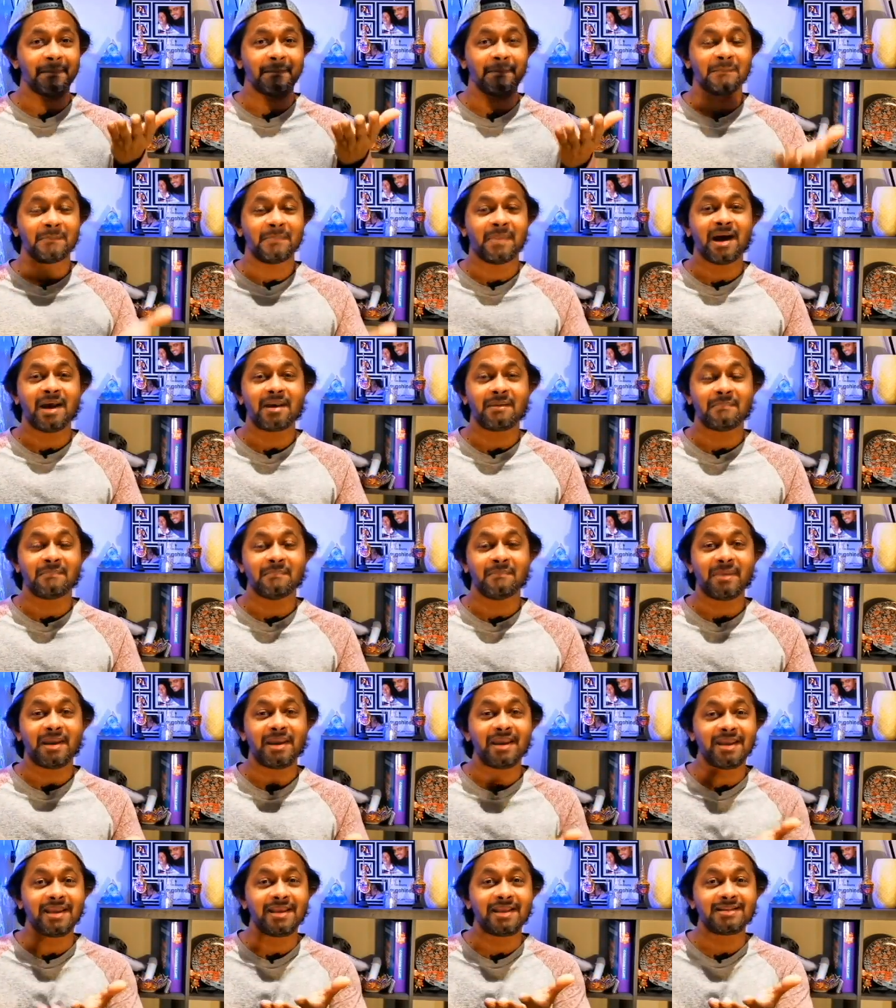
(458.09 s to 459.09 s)
my
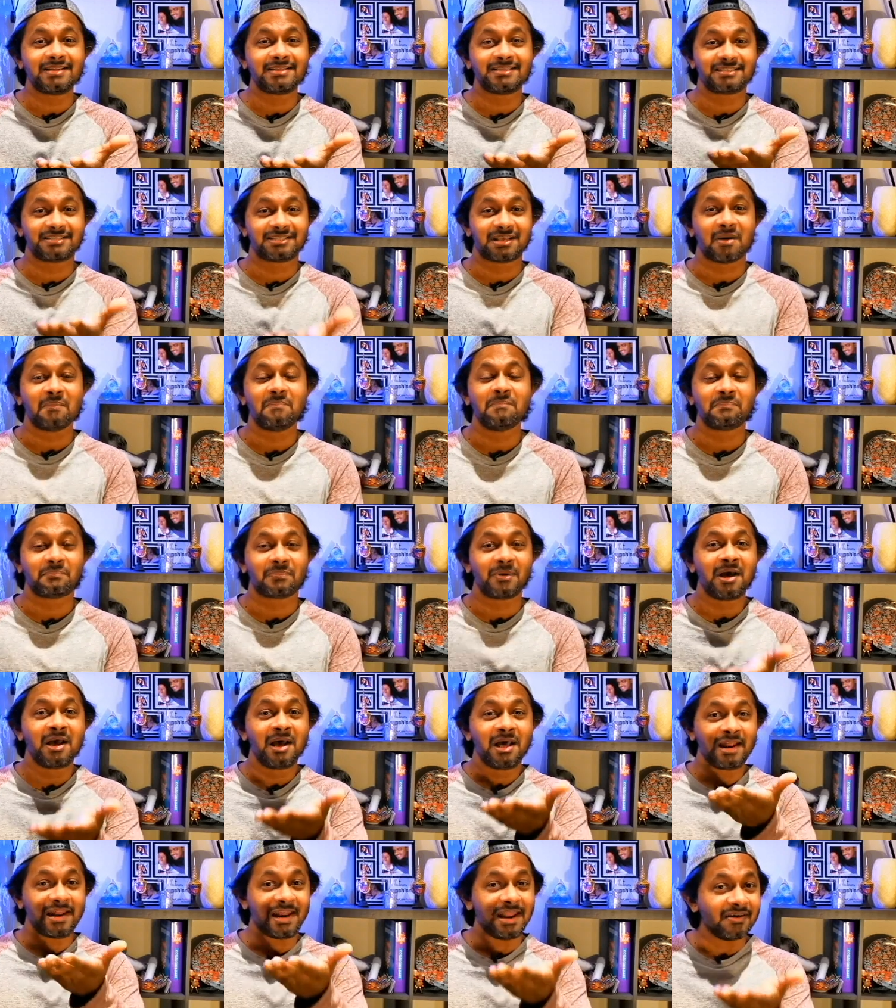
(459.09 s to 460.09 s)
main sump
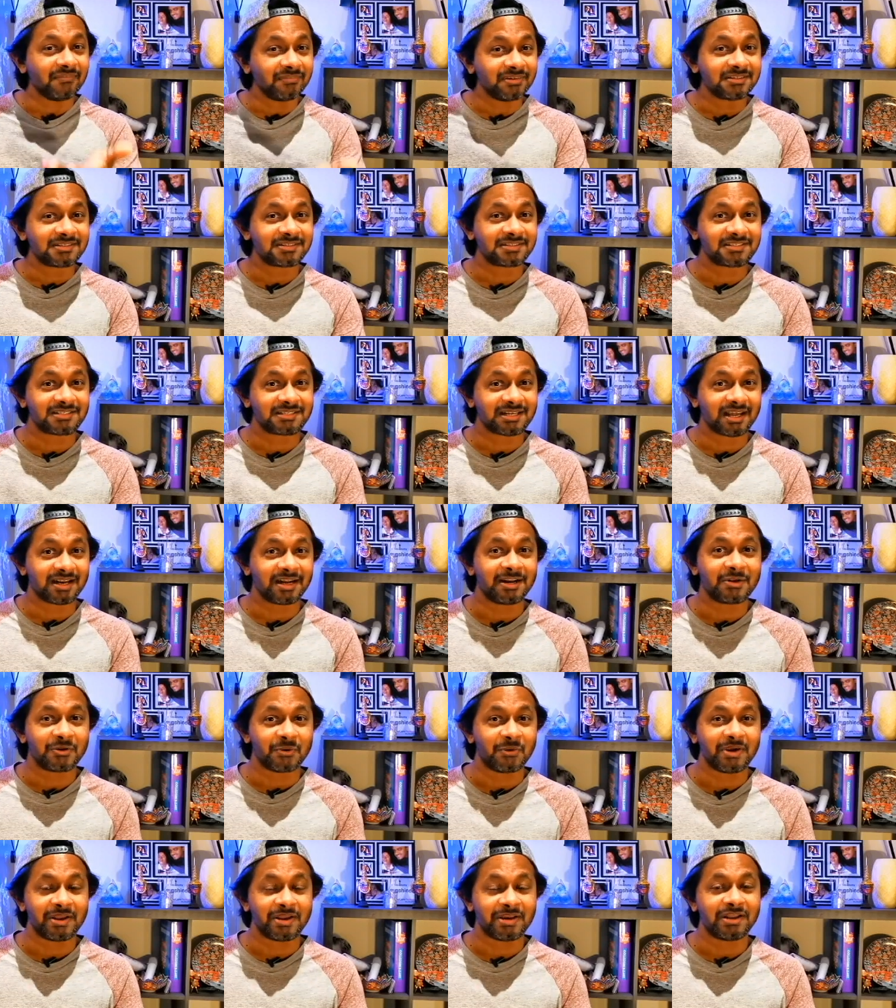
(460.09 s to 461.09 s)
levels started
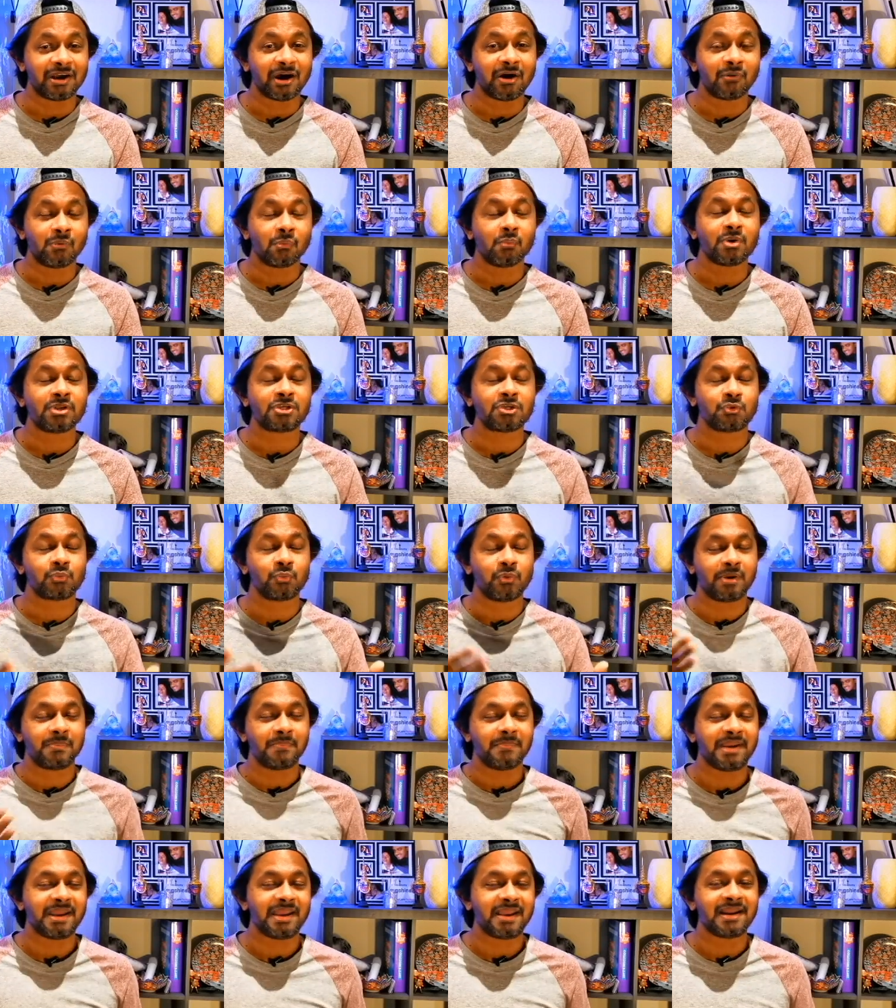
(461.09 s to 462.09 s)
going down, which
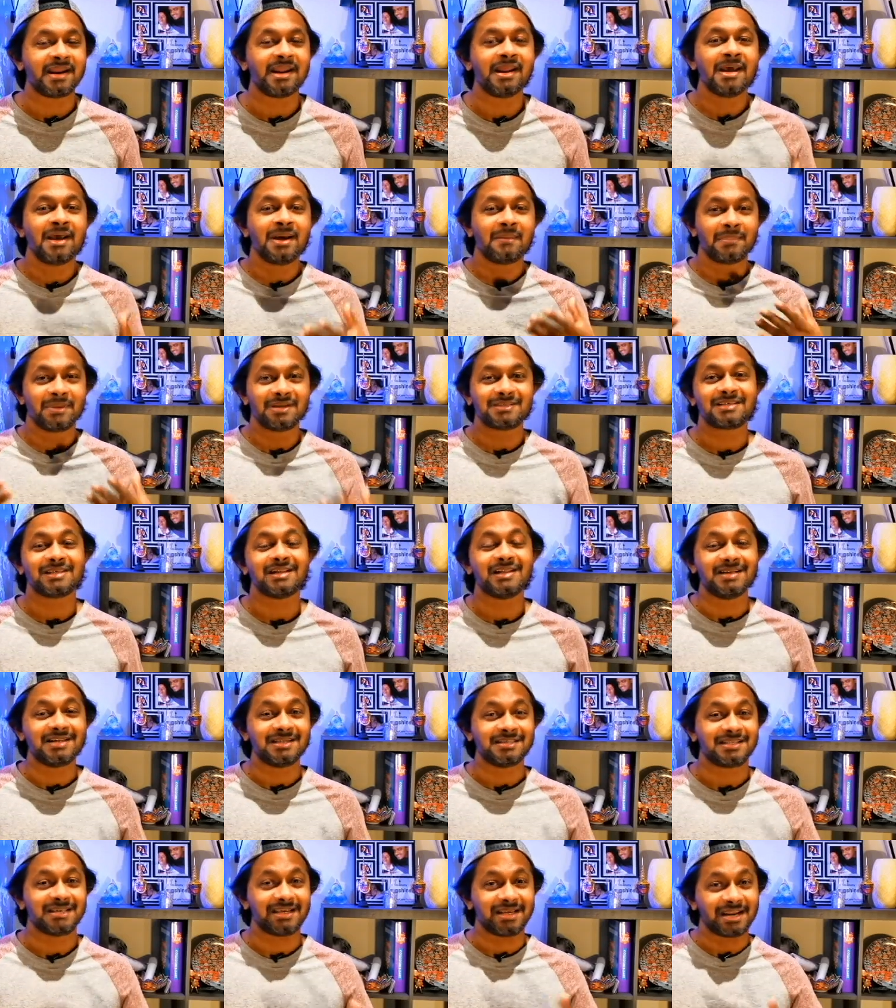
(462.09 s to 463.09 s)
would mean my
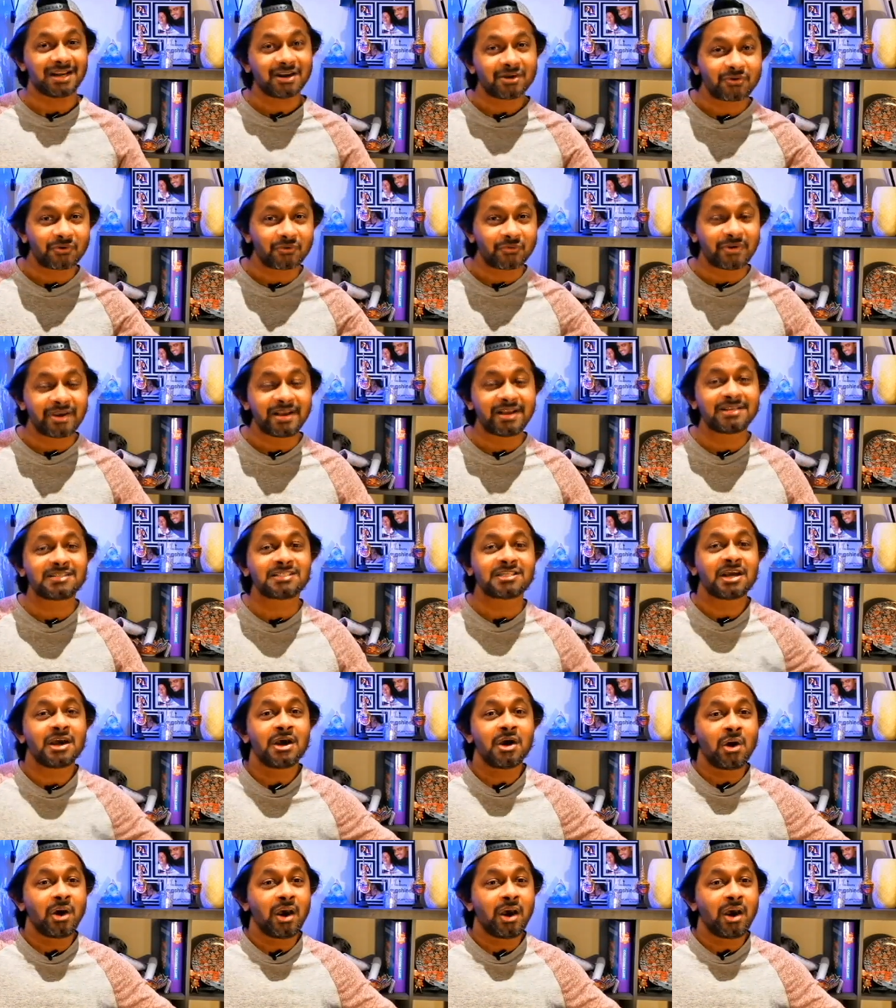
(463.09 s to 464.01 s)
salinity increased.